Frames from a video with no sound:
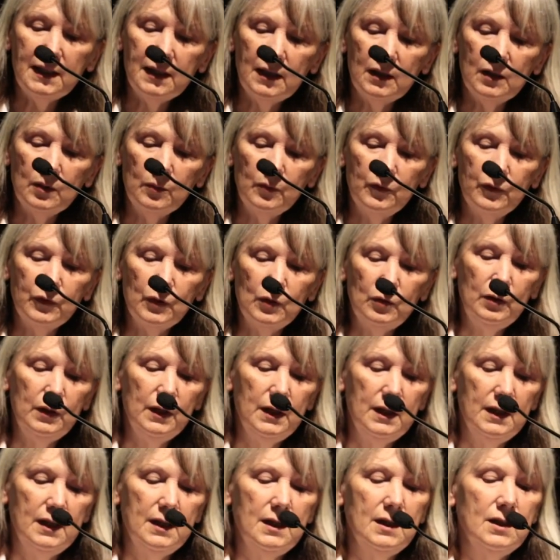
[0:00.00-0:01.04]
helpful
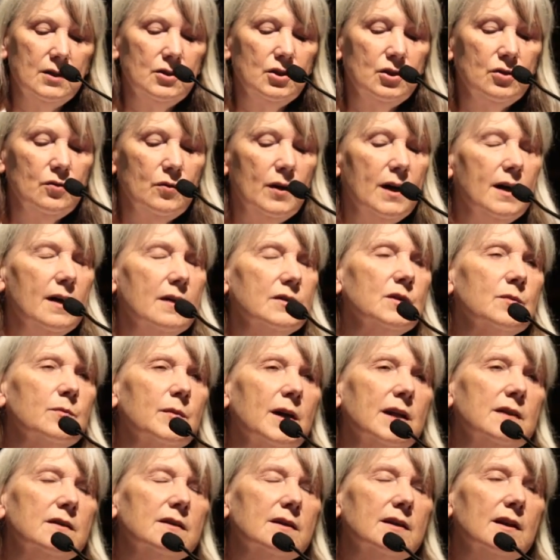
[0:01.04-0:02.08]
to ask
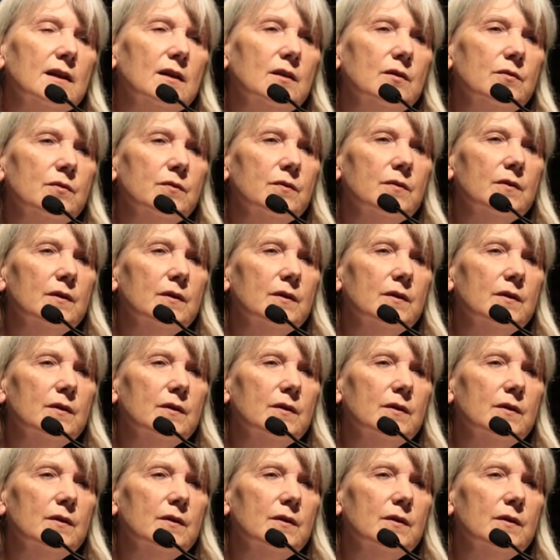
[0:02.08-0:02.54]
myself,